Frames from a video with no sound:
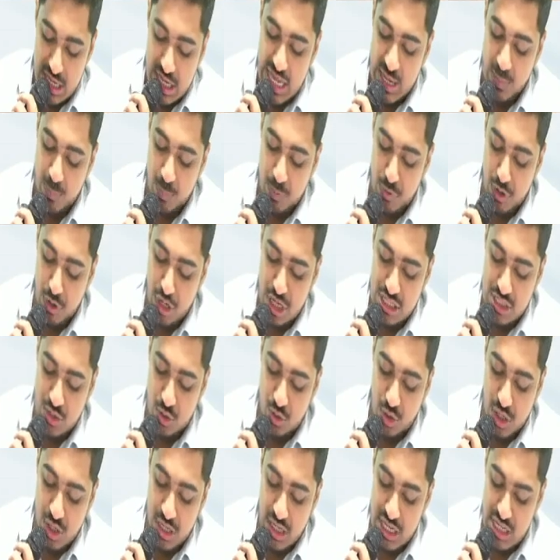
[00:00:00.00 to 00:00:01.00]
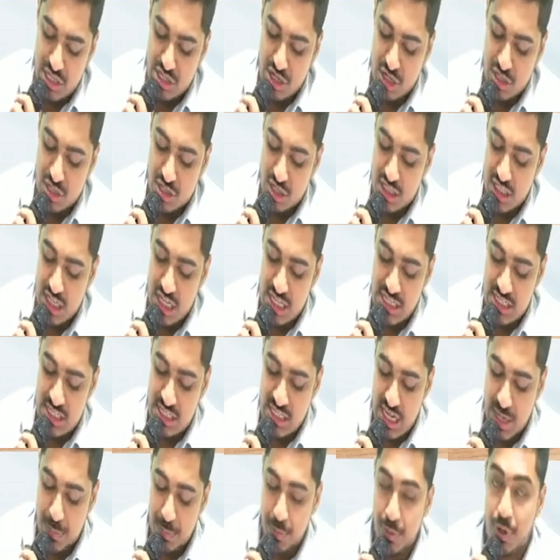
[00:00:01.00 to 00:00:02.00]
Employees going is also change.
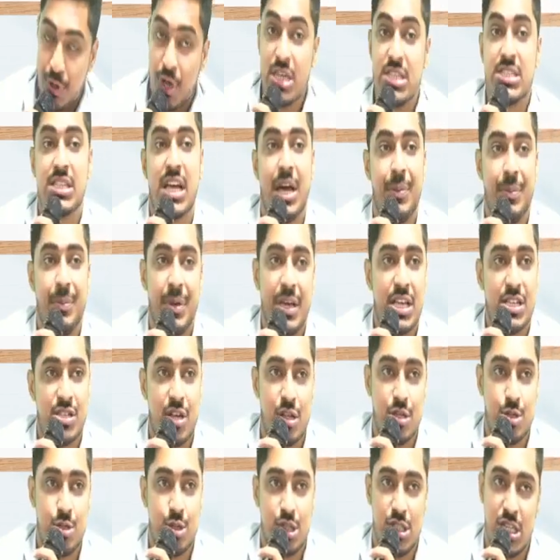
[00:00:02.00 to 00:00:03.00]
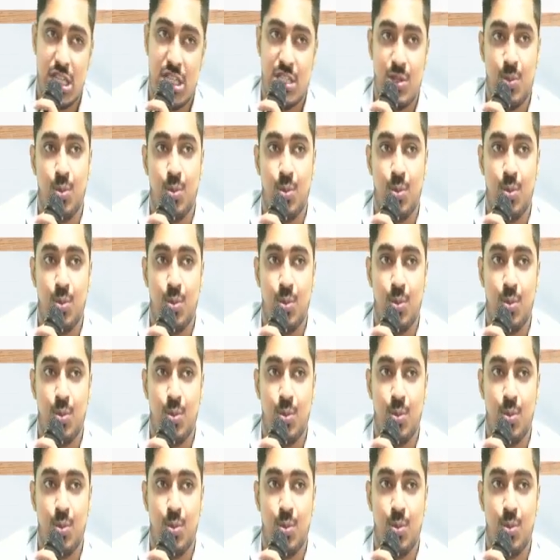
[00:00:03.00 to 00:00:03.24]
Employees coming is also change.